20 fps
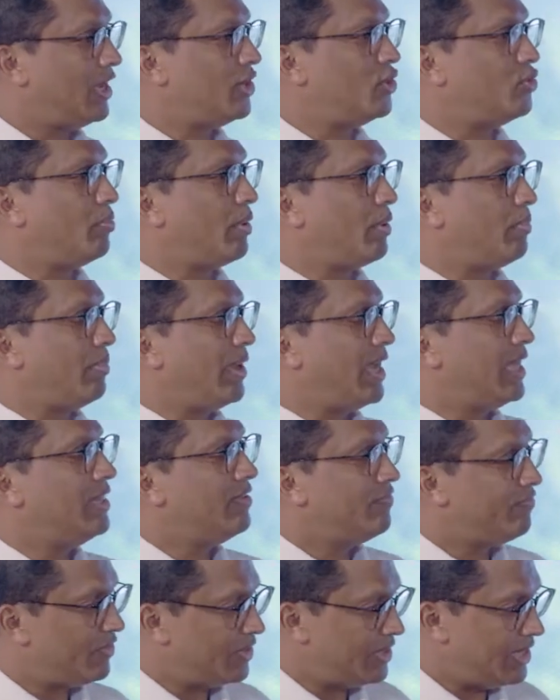and to prepare
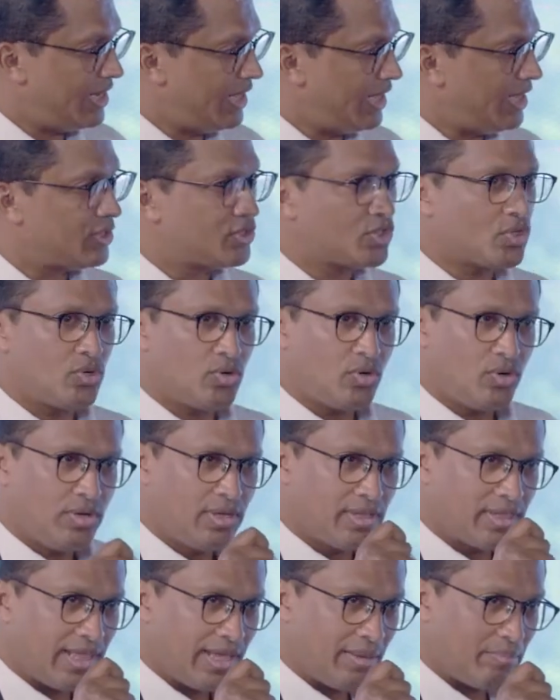them for the day. So
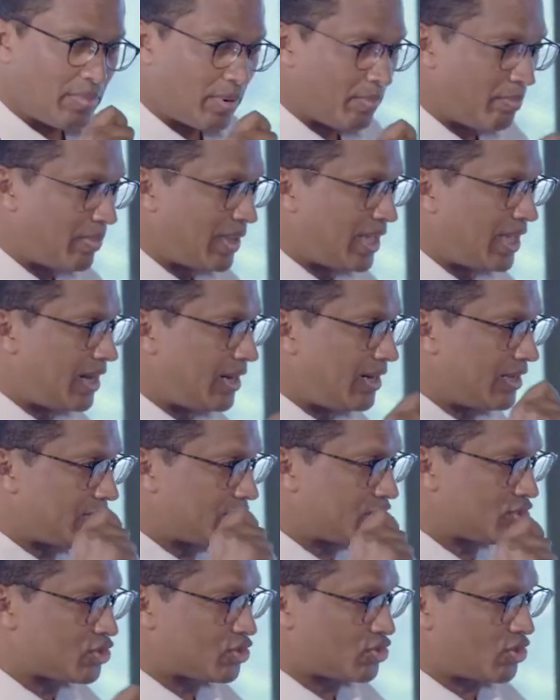they prepared a
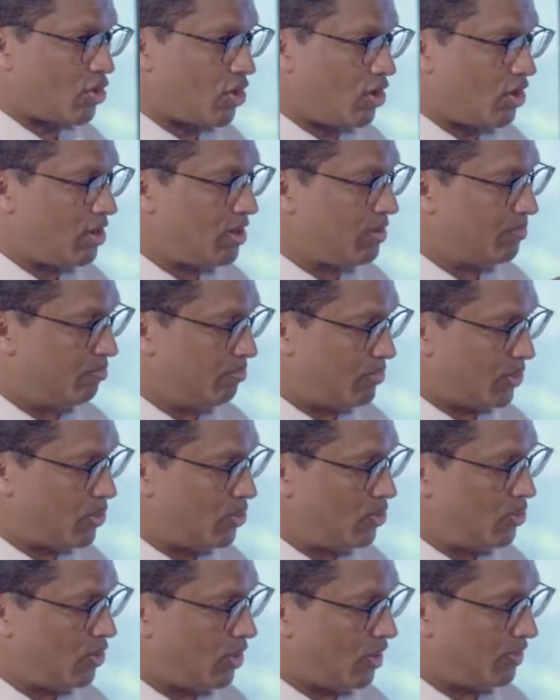strong
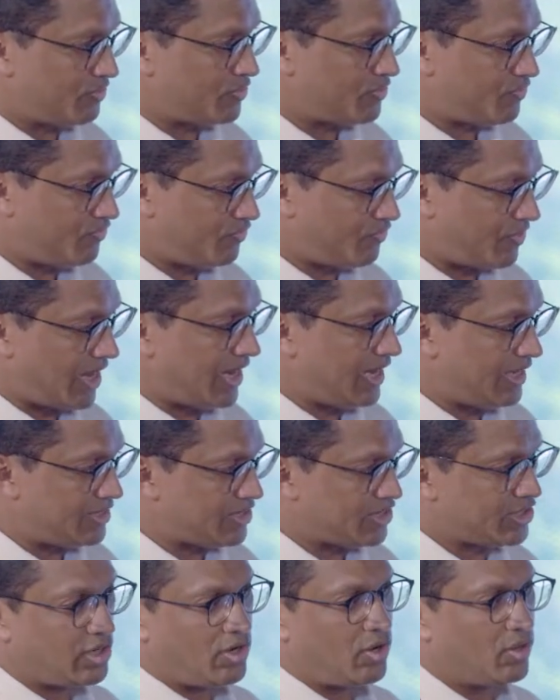brew of fine
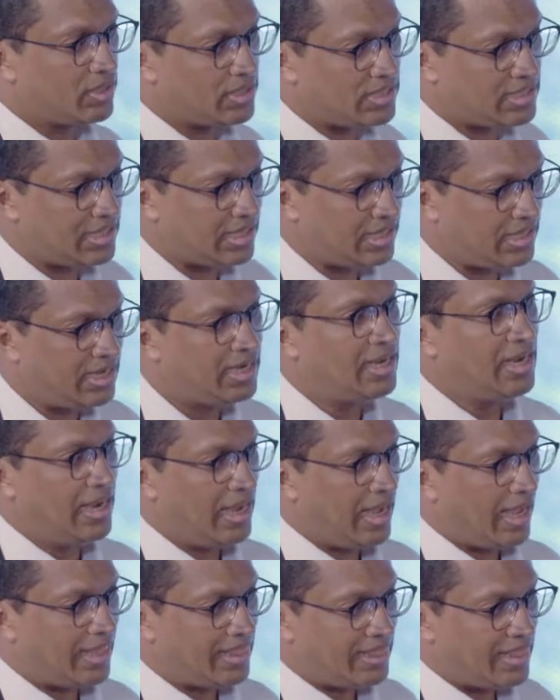Ceylon tea,
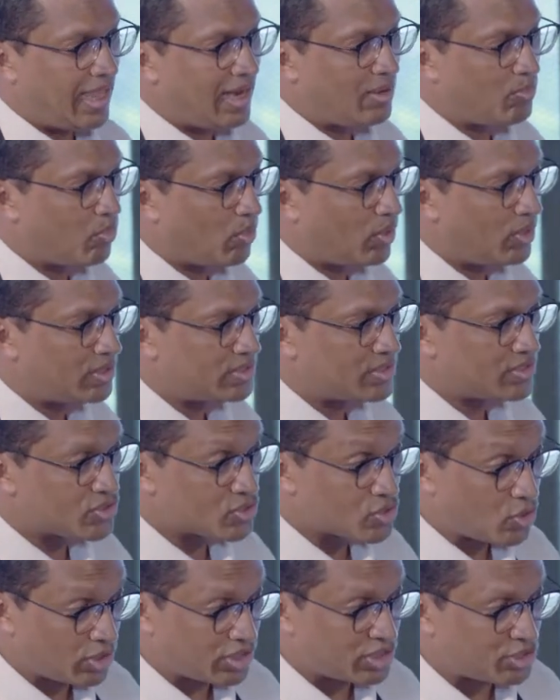and that was
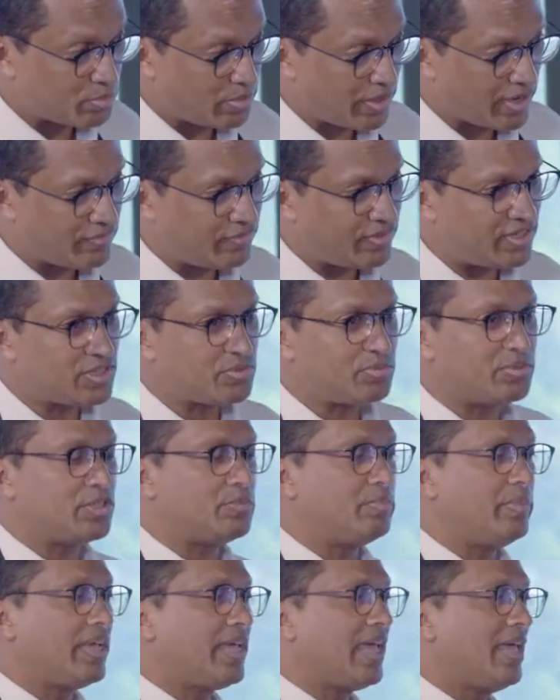Scottish breakfast,
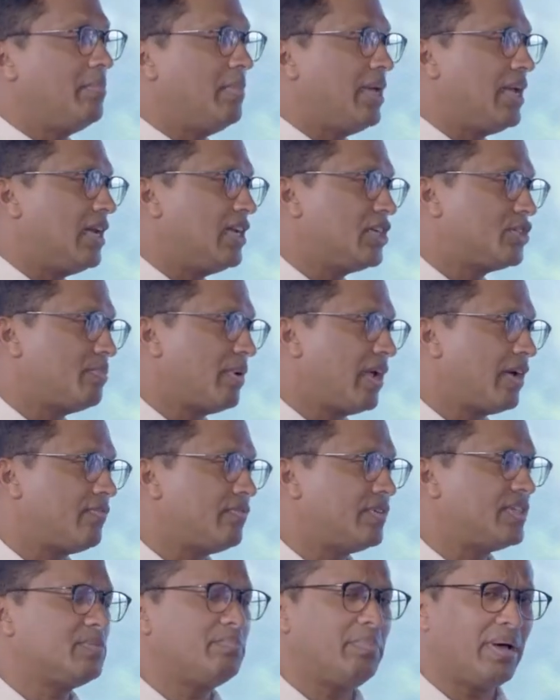which became English
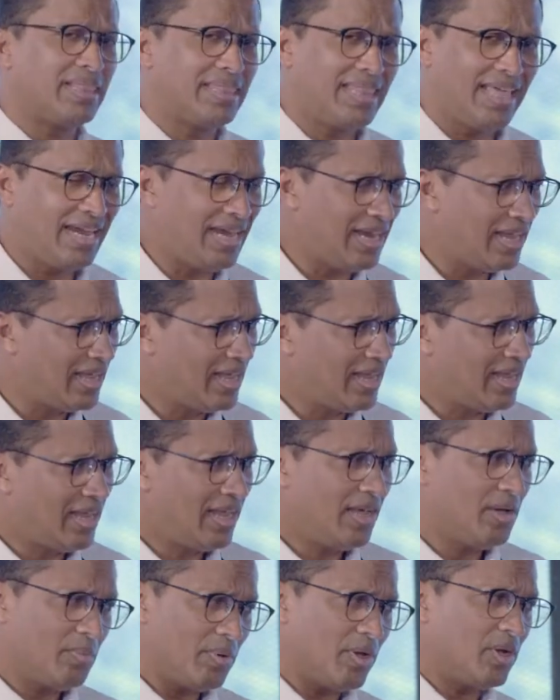breakfast. But then
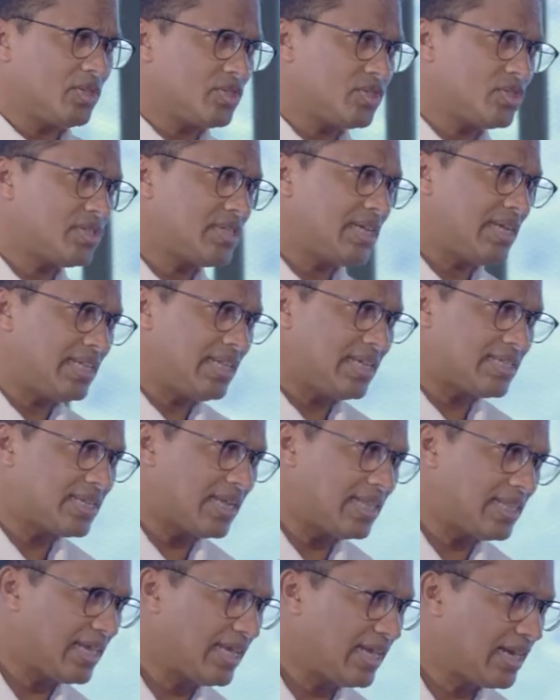we also said there's
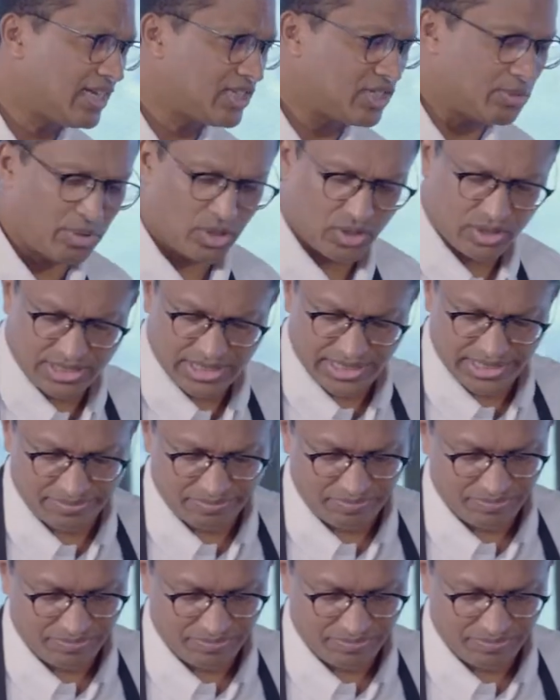nothing English about tea.